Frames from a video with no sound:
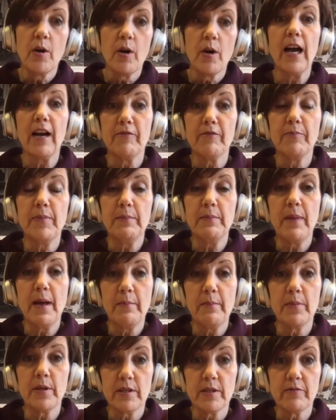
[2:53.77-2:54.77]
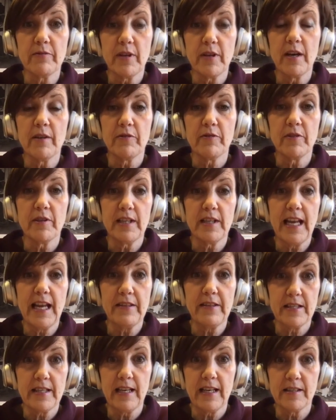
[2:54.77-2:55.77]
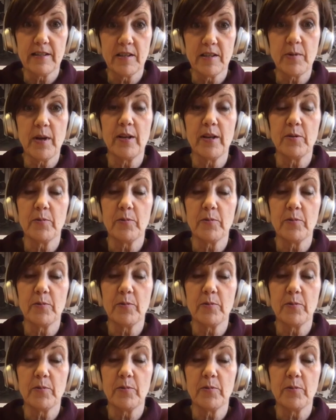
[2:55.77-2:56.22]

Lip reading: have been members of the leather sellers as well.